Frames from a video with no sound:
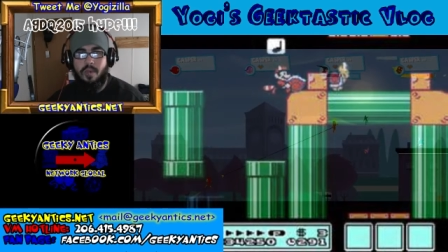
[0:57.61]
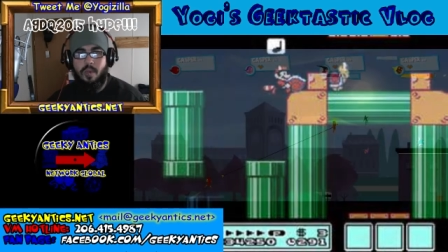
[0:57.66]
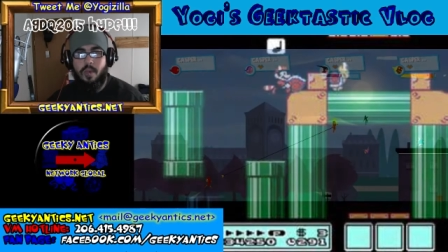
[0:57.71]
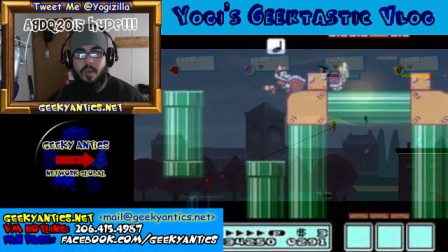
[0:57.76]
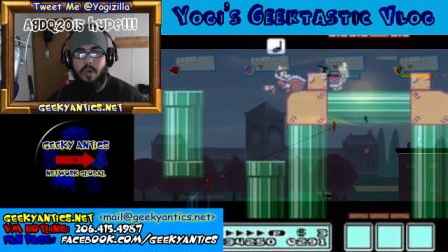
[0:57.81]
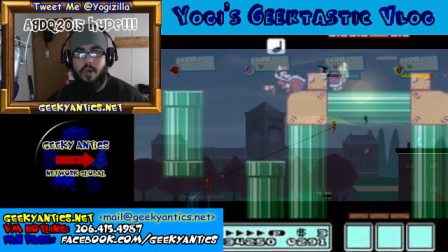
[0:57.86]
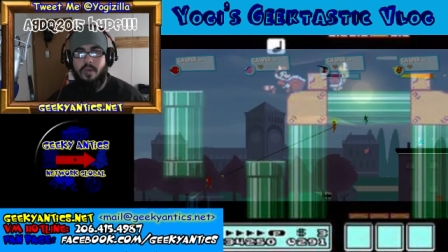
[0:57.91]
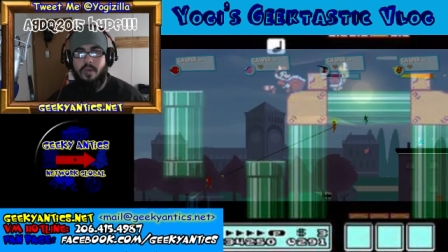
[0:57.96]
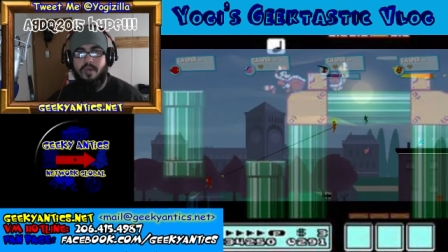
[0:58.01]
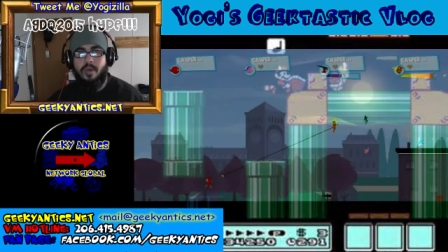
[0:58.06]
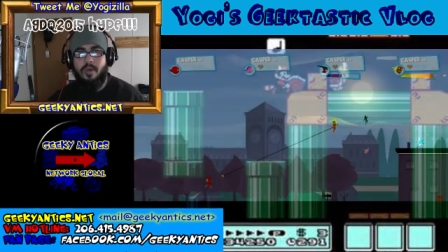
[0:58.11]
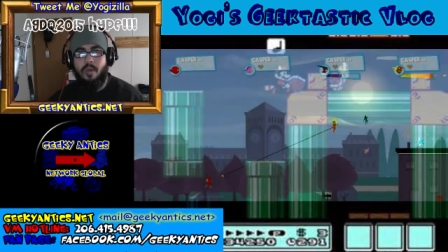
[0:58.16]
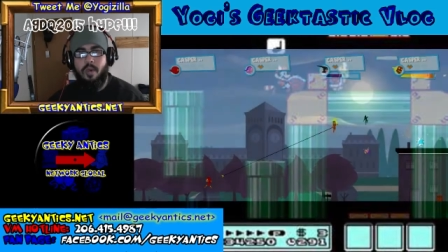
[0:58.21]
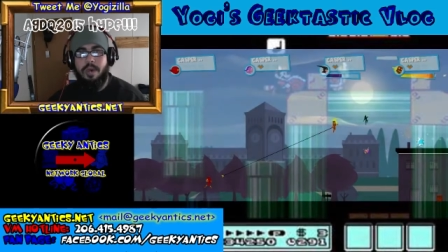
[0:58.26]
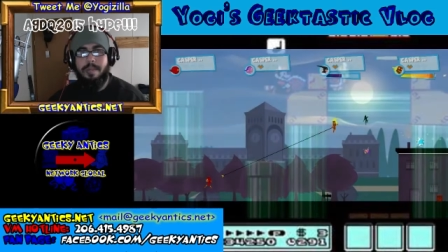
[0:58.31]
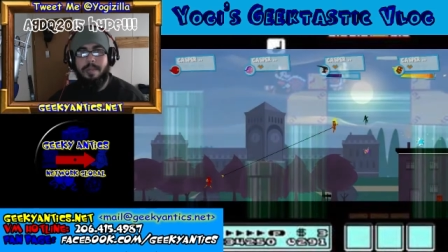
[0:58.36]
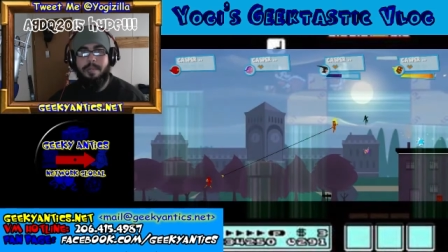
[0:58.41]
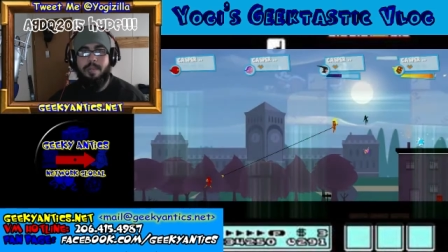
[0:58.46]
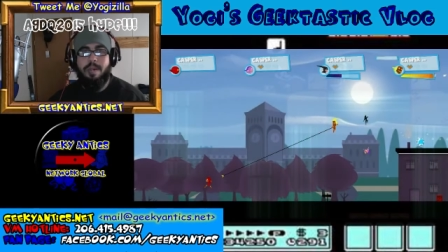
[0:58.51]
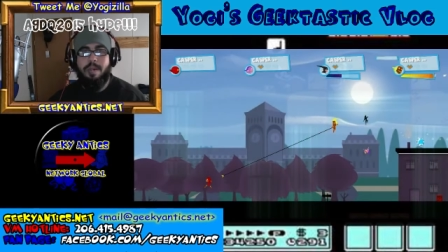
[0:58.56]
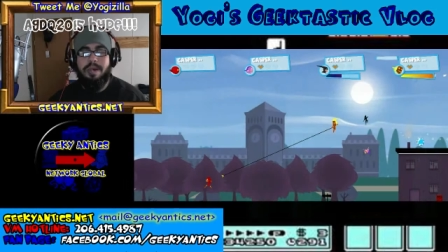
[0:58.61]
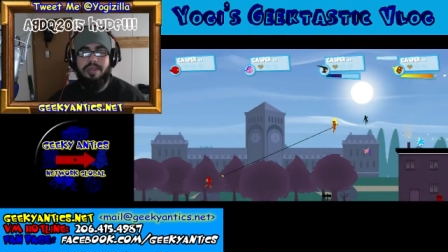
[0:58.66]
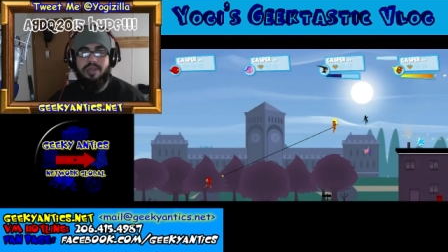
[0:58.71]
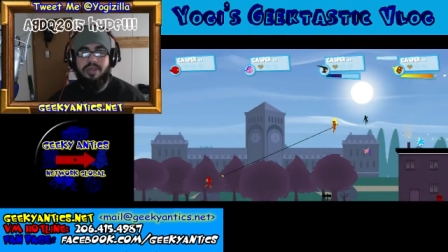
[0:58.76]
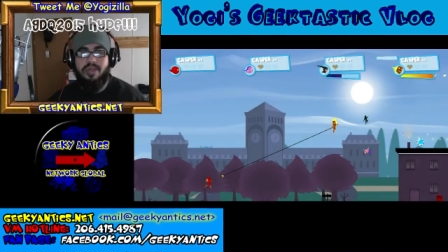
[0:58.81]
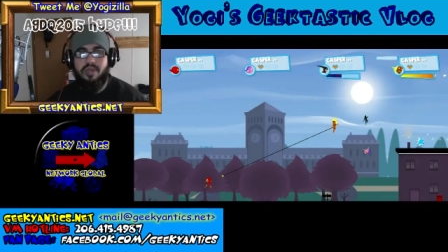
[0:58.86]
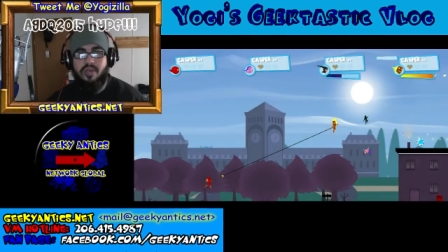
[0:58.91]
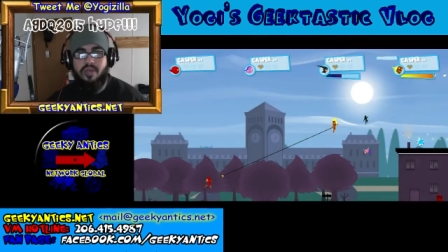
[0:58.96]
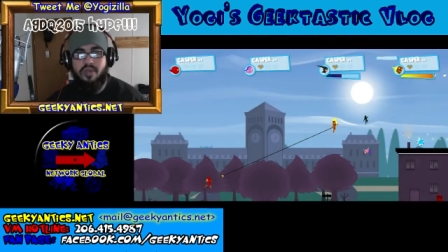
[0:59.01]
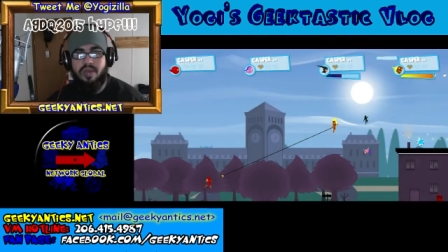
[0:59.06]
over
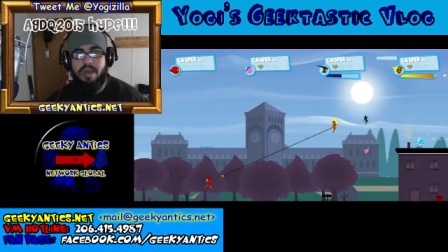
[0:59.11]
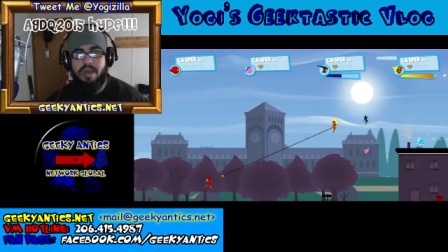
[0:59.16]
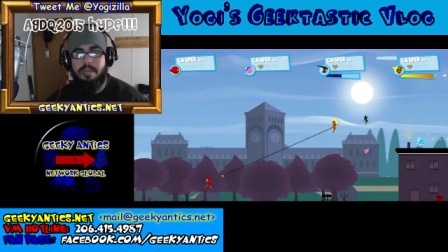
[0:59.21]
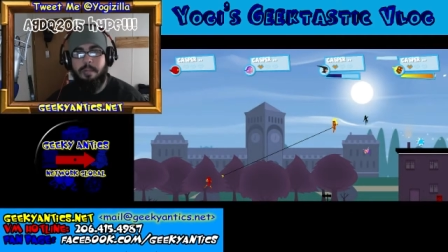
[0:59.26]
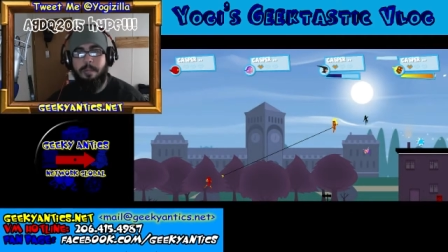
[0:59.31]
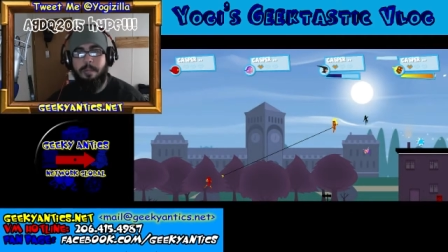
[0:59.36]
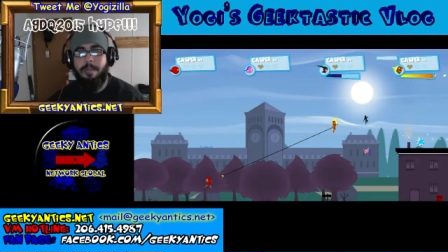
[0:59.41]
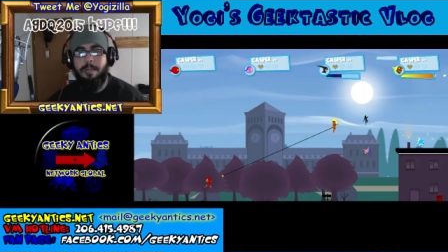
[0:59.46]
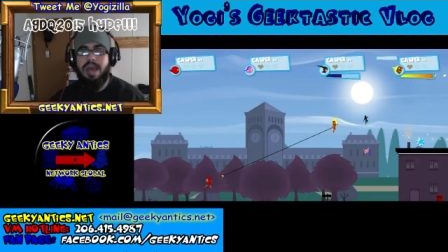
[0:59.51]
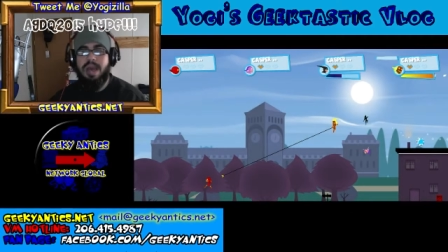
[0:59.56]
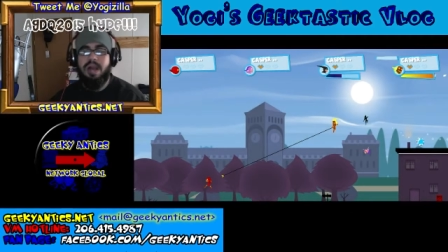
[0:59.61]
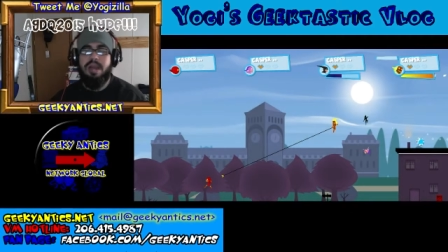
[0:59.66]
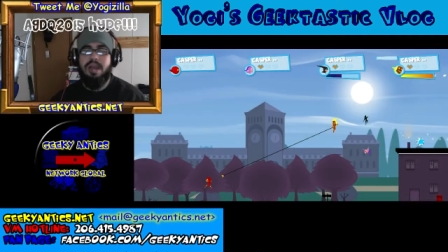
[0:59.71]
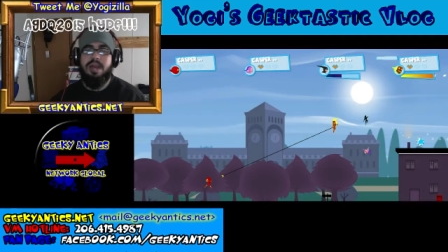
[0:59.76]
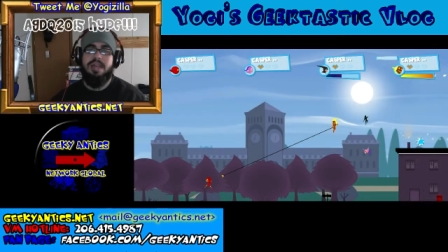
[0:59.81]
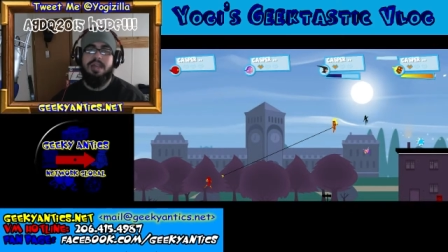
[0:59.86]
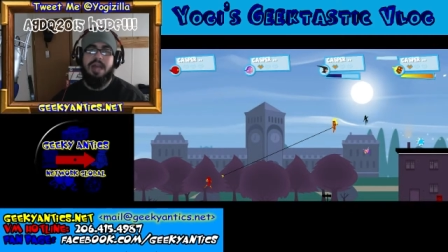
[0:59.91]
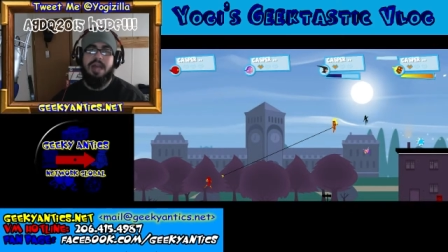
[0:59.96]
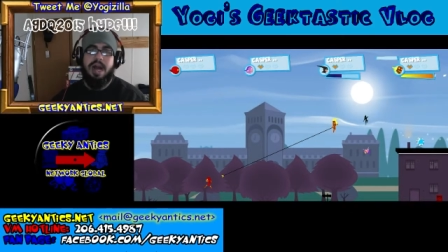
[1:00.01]
$1.3 million